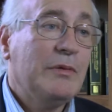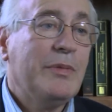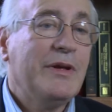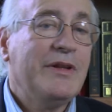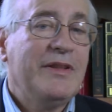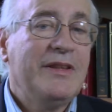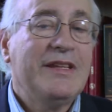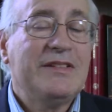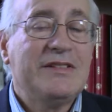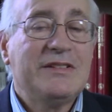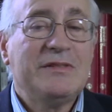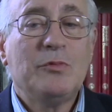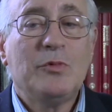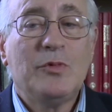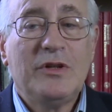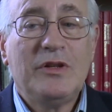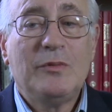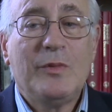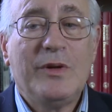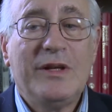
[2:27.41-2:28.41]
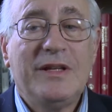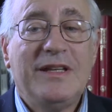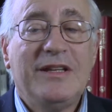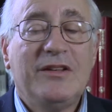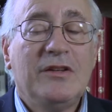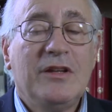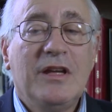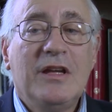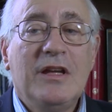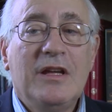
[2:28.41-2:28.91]
But this, when we
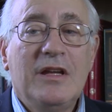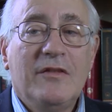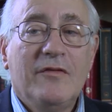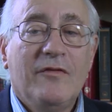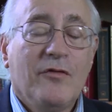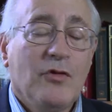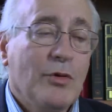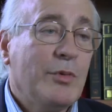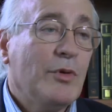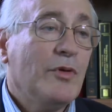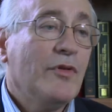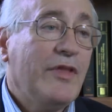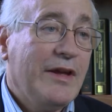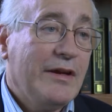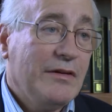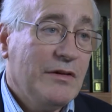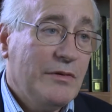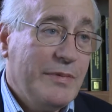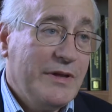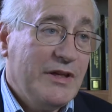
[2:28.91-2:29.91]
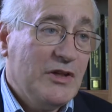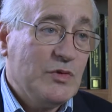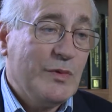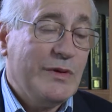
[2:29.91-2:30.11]
need verbal therapies,